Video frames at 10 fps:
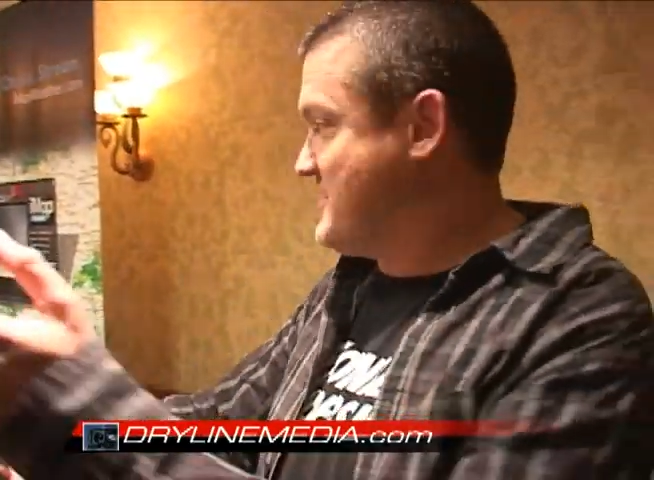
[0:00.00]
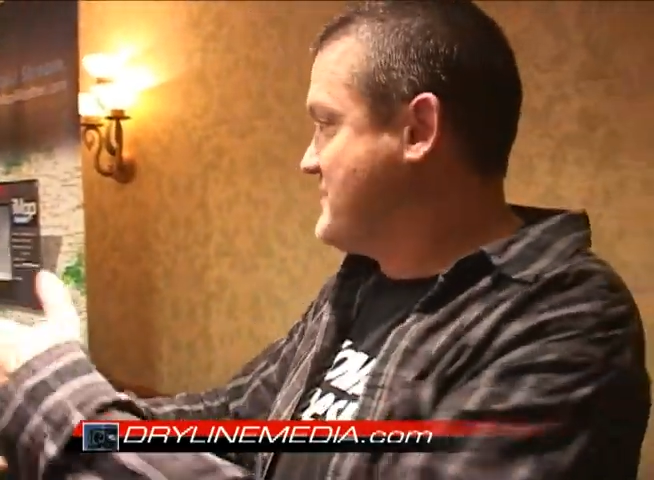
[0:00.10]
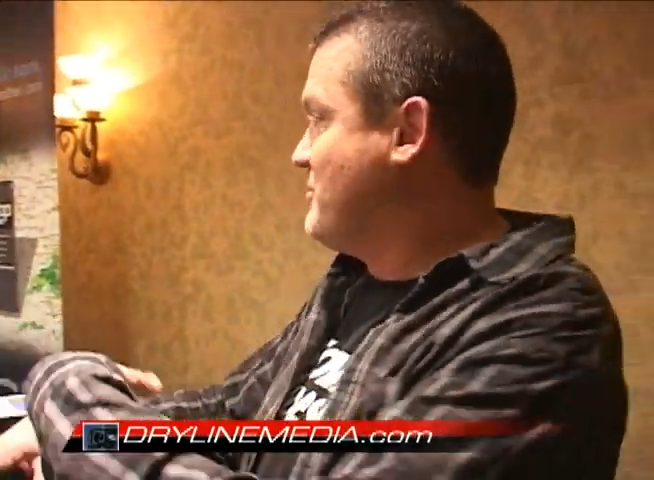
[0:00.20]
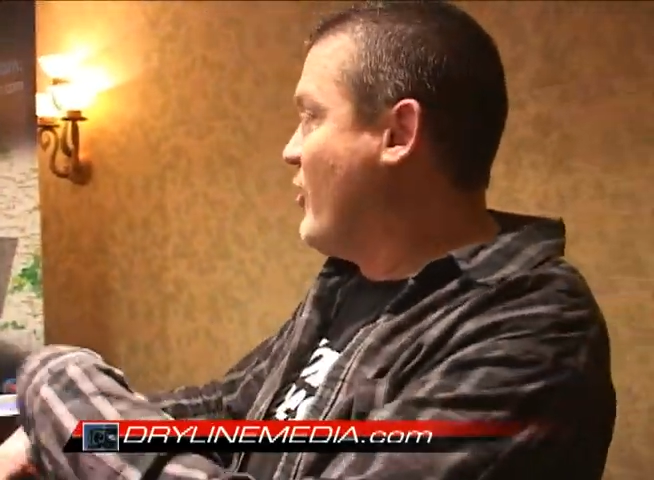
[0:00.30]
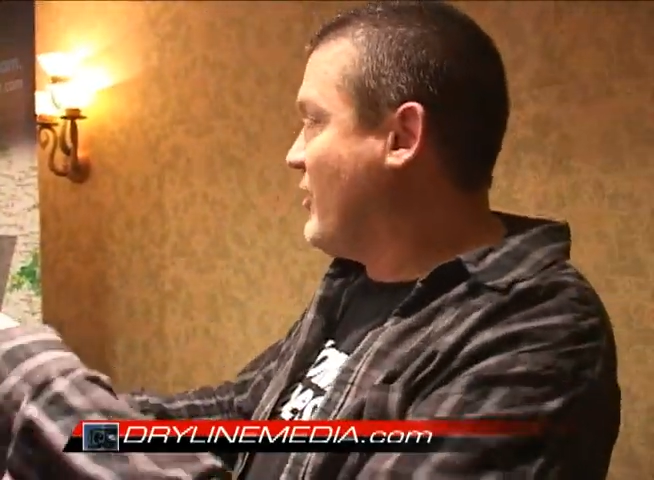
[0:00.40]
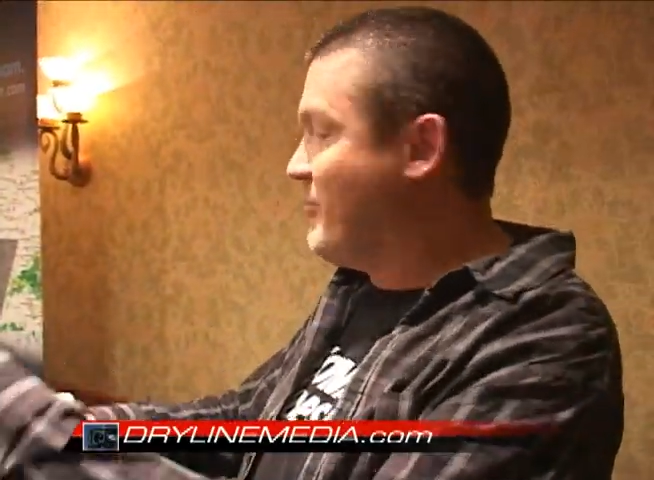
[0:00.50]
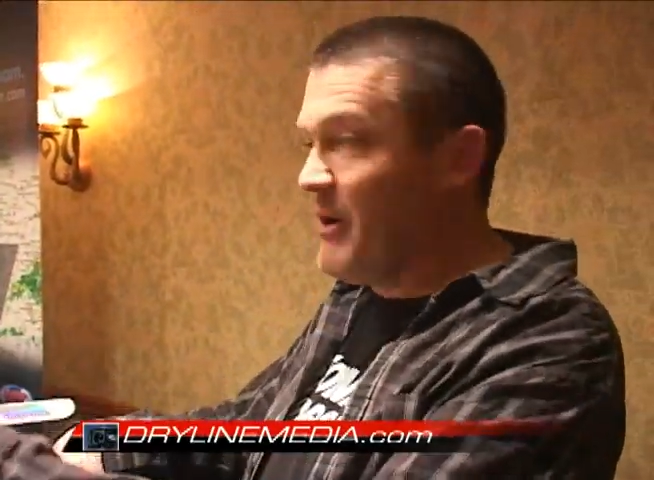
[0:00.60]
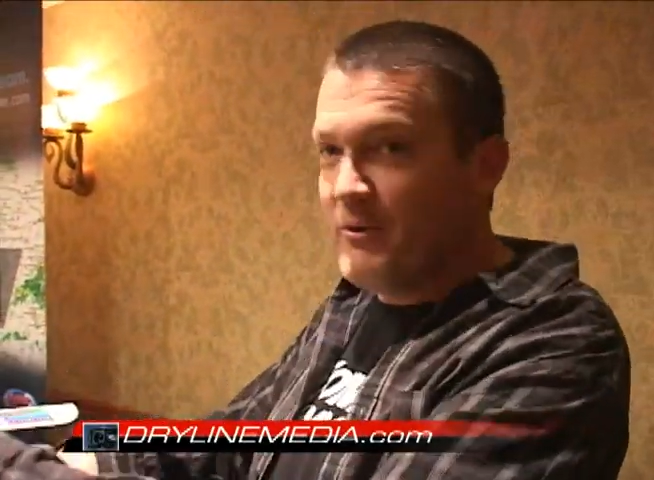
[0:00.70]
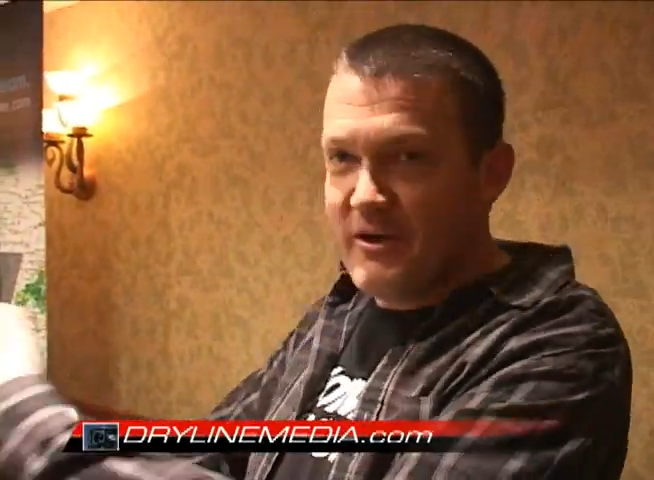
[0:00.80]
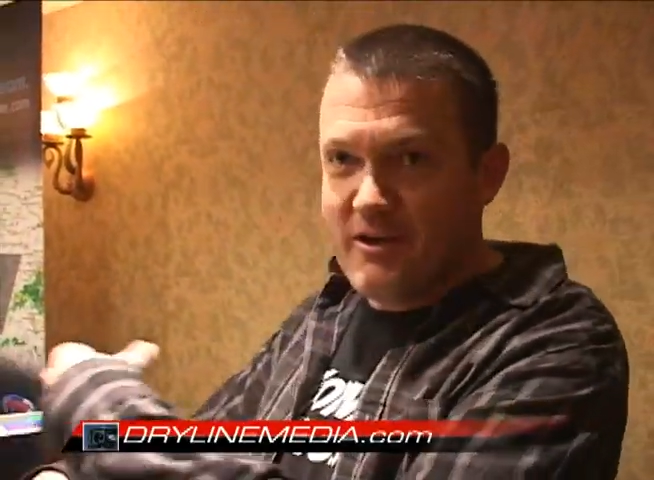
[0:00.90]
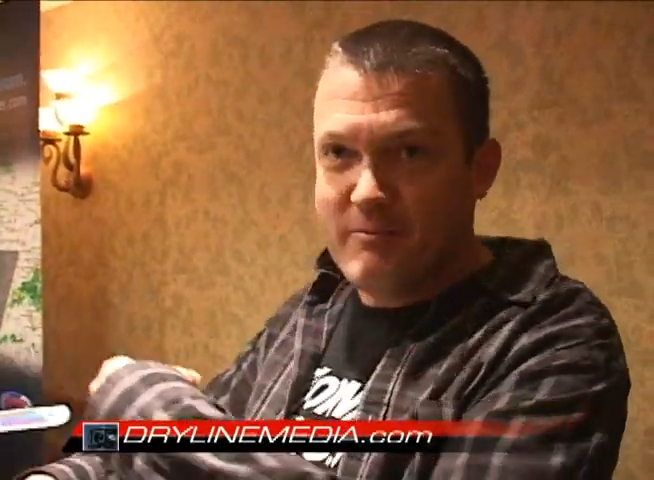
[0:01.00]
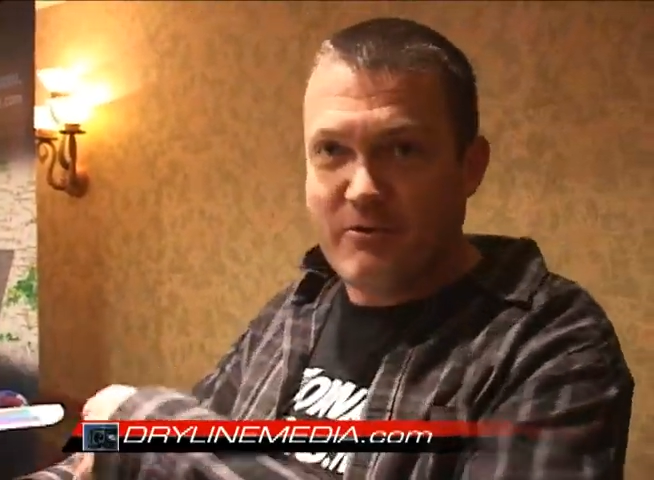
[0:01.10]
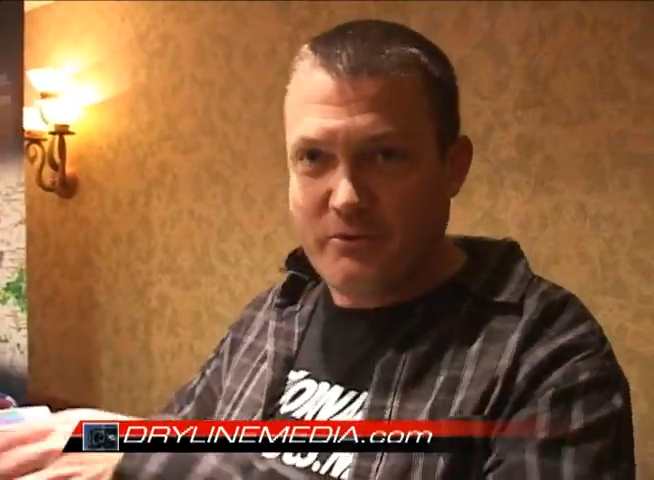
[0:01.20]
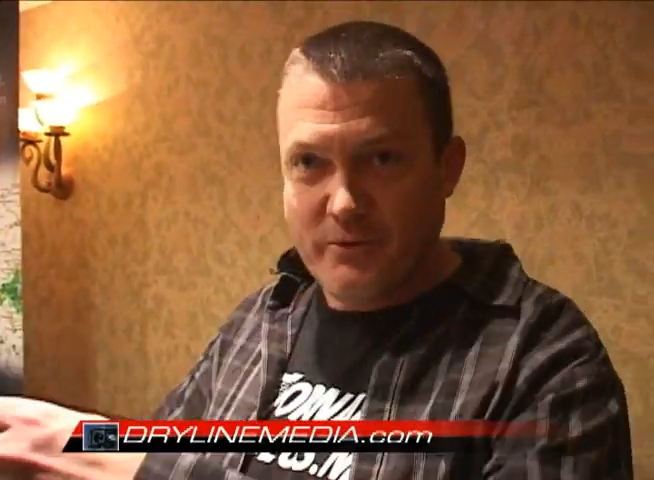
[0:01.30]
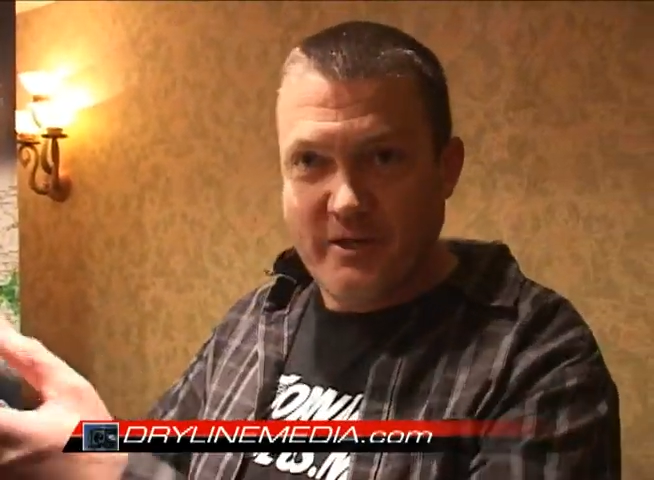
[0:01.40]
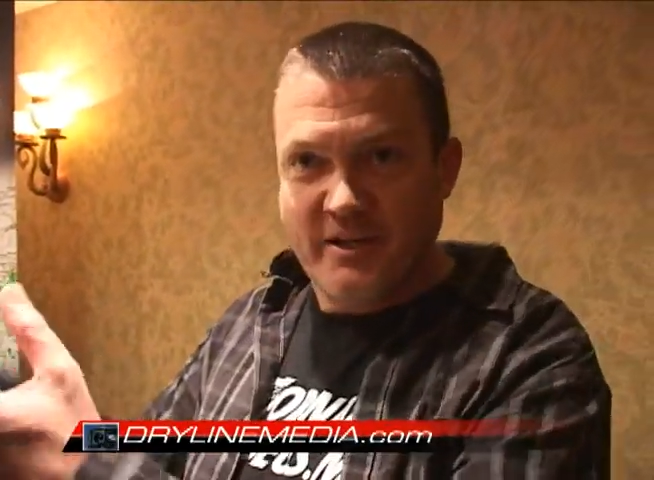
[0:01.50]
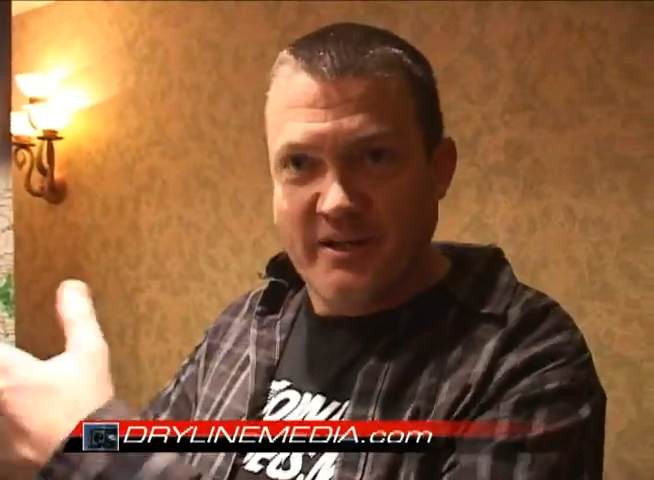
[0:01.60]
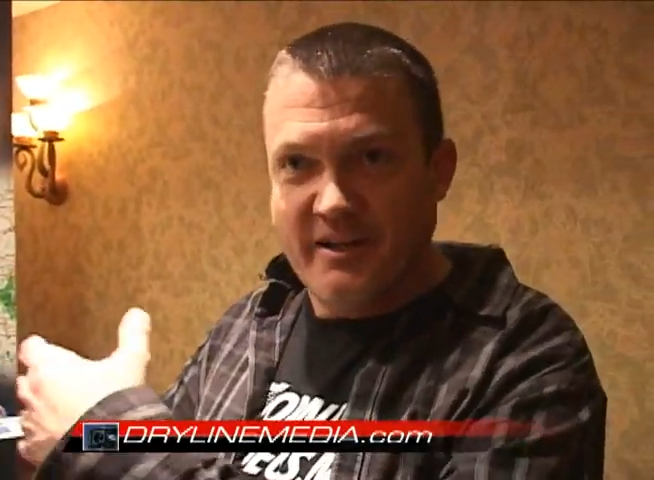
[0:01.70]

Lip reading: a small component coming through it.